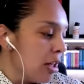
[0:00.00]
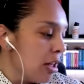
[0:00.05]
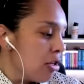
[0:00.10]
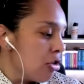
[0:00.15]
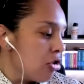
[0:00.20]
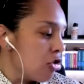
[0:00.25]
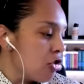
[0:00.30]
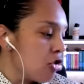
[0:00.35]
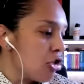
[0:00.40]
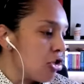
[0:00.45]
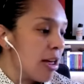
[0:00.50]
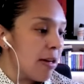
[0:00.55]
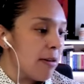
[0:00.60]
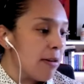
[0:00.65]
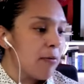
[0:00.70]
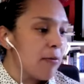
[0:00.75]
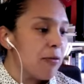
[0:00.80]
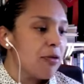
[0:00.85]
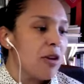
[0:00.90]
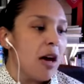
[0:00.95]

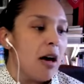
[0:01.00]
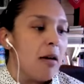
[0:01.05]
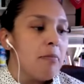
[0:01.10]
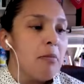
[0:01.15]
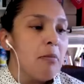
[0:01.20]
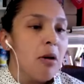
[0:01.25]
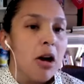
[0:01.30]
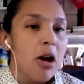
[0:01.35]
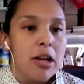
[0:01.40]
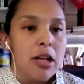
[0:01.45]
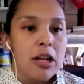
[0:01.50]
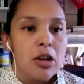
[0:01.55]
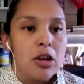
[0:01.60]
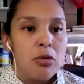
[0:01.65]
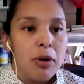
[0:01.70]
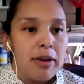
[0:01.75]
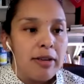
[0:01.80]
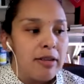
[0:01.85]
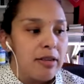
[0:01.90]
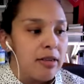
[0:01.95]
shift among
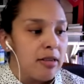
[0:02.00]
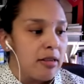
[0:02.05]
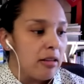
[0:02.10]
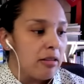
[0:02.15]
US